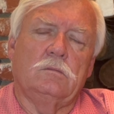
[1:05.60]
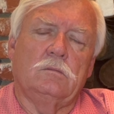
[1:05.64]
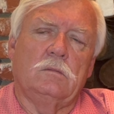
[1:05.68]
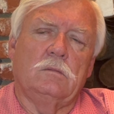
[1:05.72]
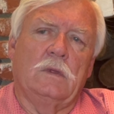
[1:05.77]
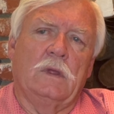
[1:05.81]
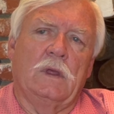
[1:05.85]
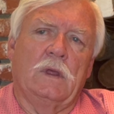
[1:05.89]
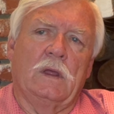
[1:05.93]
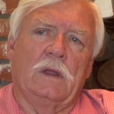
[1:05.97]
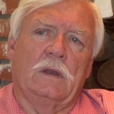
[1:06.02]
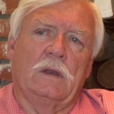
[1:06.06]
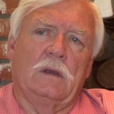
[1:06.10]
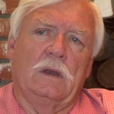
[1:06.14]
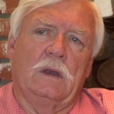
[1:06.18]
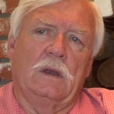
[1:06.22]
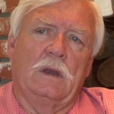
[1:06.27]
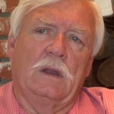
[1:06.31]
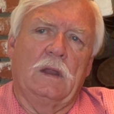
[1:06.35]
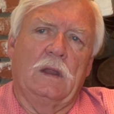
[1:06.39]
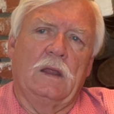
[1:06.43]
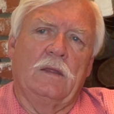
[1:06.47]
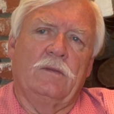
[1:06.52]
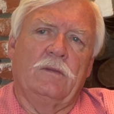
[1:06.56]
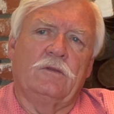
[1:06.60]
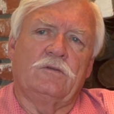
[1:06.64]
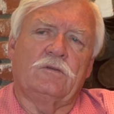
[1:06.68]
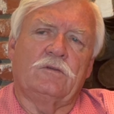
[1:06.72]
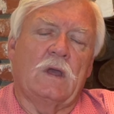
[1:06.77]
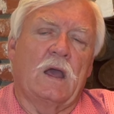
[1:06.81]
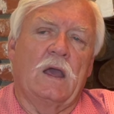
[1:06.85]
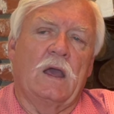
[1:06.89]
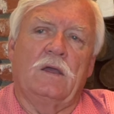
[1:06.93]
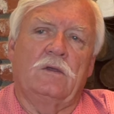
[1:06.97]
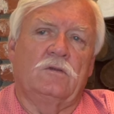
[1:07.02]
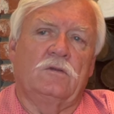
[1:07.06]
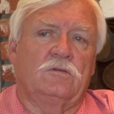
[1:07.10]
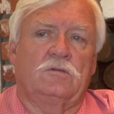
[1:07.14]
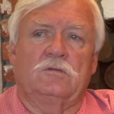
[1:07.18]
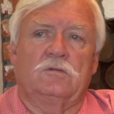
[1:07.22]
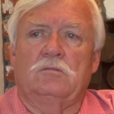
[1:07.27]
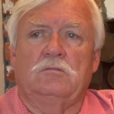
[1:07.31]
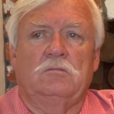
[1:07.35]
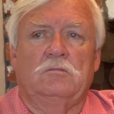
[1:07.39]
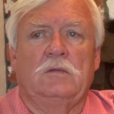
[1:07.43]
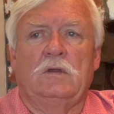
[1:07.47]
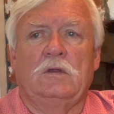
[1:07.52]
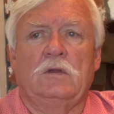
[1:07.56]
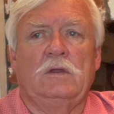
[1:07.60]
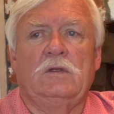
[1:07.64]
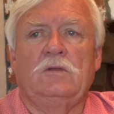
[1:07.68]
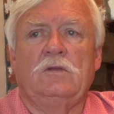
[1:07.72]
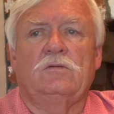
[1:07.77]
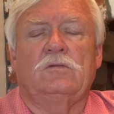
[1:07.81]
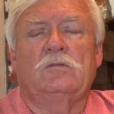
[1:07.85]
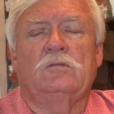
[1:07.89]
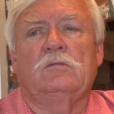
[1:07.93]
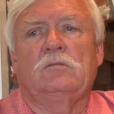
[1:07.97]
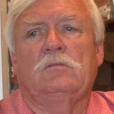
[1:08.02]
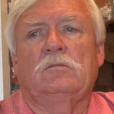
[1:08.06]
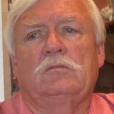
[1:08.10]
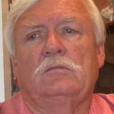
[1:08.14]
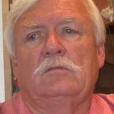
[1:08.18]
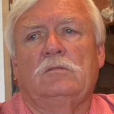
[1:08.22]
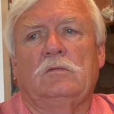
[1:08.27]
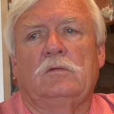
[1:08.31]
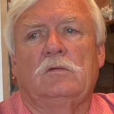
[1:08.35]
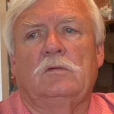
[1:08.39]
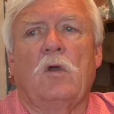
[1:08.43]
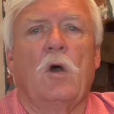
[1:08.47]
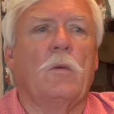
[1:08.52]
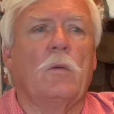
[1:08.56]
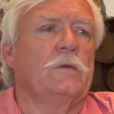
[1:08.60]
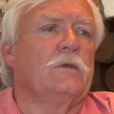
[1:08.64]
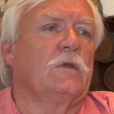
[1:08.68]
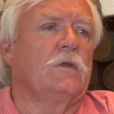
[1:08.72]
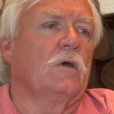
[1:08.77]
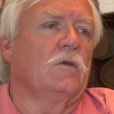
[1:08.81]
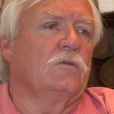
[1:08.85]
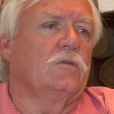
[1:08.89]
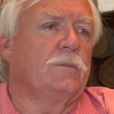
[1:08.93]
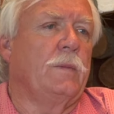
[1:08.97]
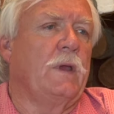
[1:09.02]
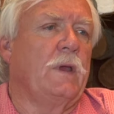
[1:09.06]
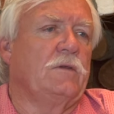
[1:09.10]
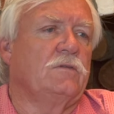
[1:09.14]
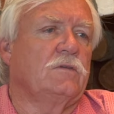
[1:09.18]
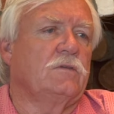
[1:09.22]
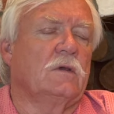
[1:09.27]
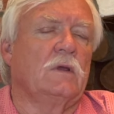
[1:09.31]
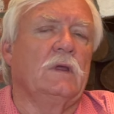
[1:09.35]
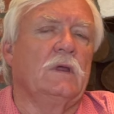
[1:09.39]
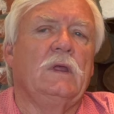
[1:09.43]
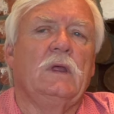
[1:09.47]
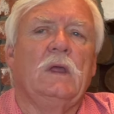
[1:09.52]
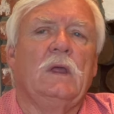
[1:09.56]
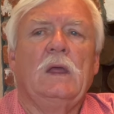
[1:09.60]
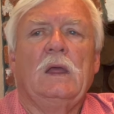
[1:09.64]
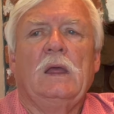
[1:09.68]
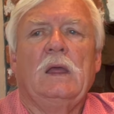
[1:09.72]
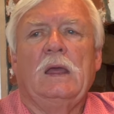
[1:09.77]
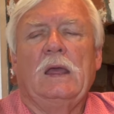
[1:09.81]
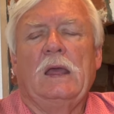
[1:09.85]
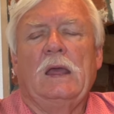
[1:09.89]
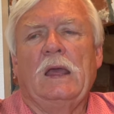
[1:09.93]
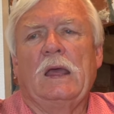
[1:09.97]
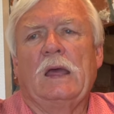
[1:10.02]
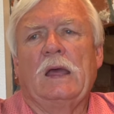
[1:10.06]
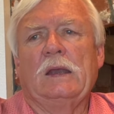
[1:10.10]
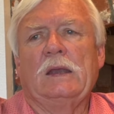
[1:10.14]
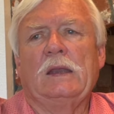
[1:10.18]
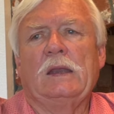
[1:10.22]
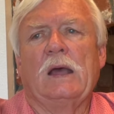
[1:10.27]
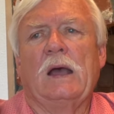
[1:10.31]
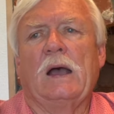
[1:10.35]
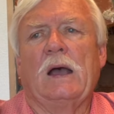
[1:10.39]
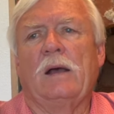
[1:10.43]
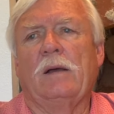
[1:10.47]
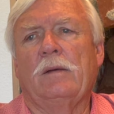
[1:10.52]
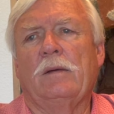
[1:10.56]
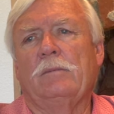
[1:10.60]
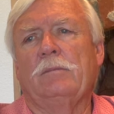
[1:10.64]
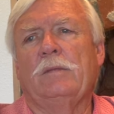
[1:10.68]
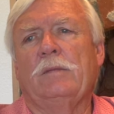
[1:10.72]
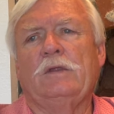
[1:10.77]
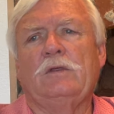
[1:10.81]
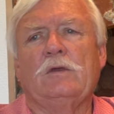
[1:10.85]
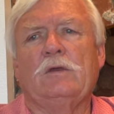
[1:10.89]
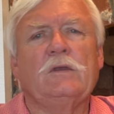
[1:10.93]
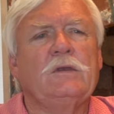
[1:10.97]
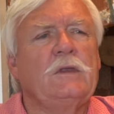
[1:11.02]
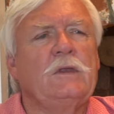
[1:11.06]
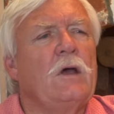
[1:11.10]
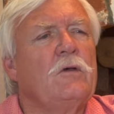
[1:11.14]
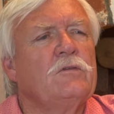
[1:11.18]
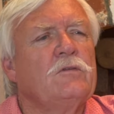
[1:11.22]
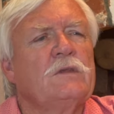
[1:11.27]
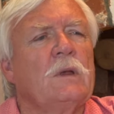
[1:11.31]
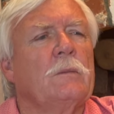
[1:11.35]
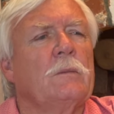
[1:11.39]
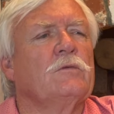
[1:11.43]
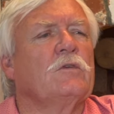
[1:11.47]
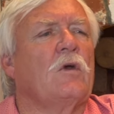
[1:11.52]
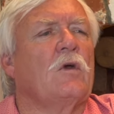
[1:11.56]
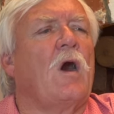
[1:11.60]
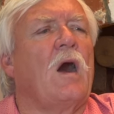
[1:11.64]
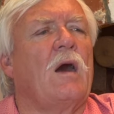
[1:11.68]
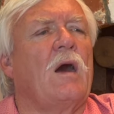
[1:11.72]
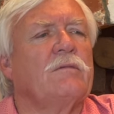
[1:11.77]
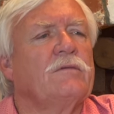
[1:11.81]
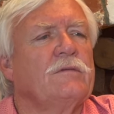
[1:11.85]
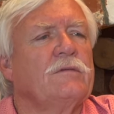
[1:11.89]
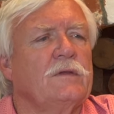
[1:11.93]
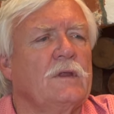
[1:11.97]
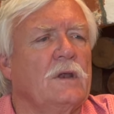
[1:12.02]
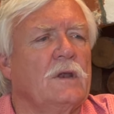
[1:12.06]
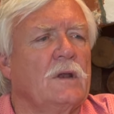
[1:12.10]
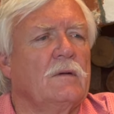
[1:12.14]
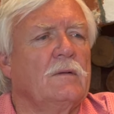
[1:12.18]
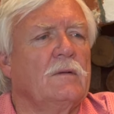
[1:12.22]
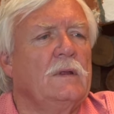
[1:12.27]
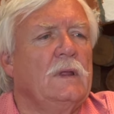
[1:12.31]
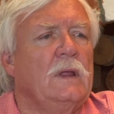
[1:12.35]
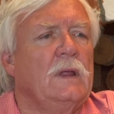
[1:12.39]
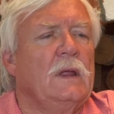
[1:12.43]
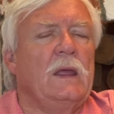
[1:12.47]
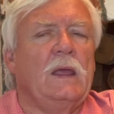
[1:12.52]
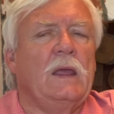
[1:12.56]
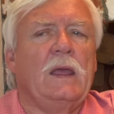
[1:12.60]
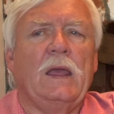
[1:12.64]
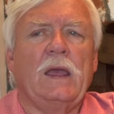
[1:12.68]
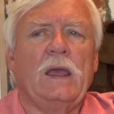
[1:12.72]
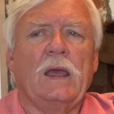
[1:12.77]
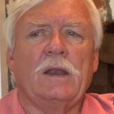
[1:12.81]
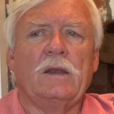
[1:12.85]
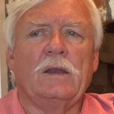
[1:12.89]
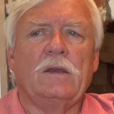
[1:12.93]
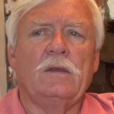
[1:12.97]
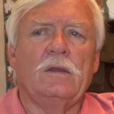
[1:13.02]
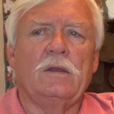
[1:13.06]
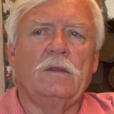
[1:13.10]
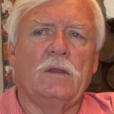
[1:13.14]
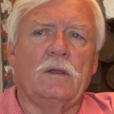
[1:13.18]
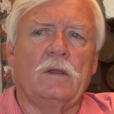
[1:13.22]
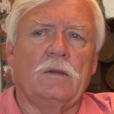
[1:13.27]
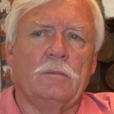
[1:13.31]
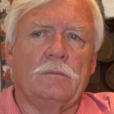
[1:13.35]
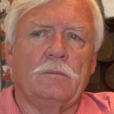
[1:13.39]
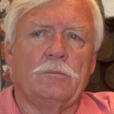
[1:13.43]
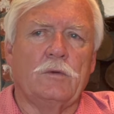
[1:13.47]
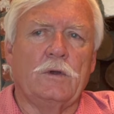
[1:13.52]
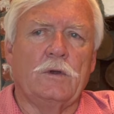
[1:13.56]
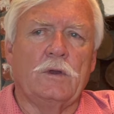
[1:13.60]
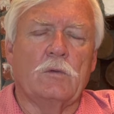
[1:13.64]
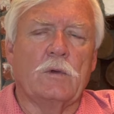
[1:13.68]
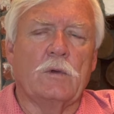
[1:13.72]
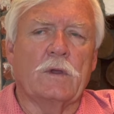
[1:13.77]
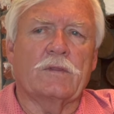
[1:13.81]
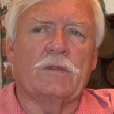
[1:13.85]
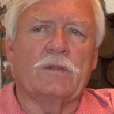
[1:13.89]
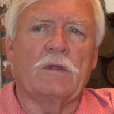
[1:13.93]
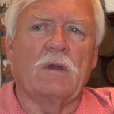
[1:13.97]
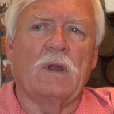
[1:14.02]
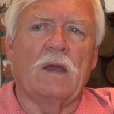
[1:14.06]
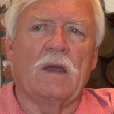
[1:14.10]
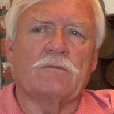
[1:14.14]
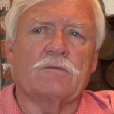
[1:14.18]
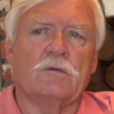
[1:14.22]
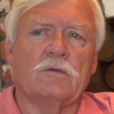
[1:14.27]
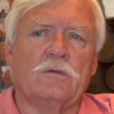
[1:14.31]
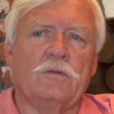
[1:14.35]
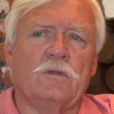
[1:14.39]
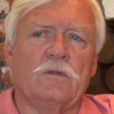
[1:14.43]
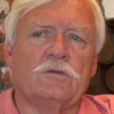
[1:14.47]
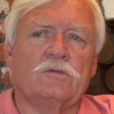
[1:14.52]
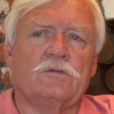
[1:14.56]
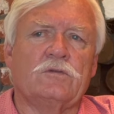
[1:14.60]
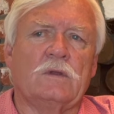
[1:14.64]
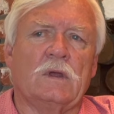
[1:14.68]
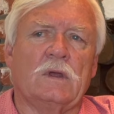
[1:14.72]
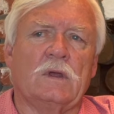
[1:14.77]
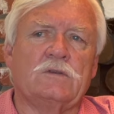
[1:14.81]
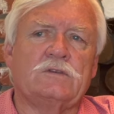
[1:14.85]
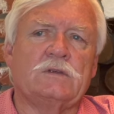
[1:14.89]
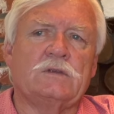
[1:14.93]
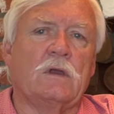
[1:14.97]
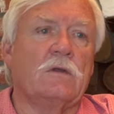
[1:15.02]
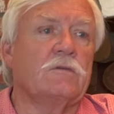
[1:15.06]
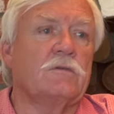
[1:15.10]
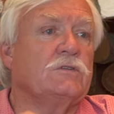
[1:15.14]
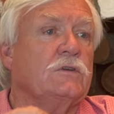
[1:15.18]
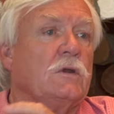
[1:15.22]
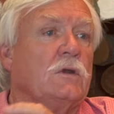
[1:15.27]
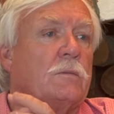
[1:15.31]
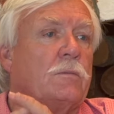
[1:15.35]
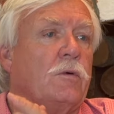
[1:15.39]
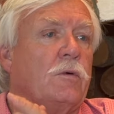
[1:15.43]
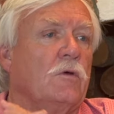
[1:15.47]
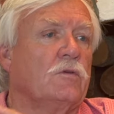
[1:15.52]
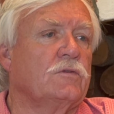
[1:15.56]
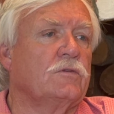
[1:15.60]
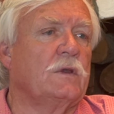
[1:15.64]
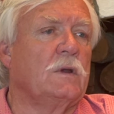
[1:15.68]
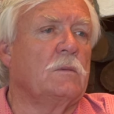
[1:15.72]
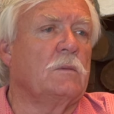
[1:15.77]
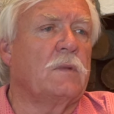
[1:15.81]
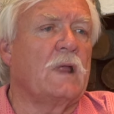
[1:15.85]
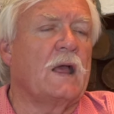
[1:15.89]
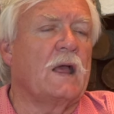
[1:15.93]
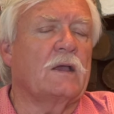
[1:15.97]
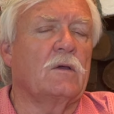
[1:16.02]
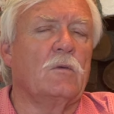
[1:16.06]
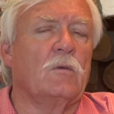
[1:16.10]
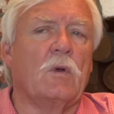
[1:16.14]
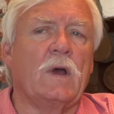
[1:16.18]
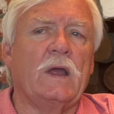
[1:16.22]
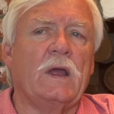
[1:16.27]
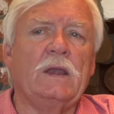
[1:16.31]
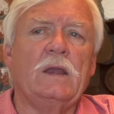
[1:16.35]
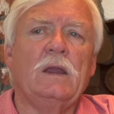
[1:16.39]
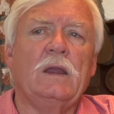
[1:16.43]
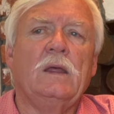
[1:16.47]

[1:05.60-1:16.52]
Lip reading: and this guy he's comatose basically, and but you can tell something's off, you know, and pretty quick thereafter, this sheriff's unit pulls in black and white,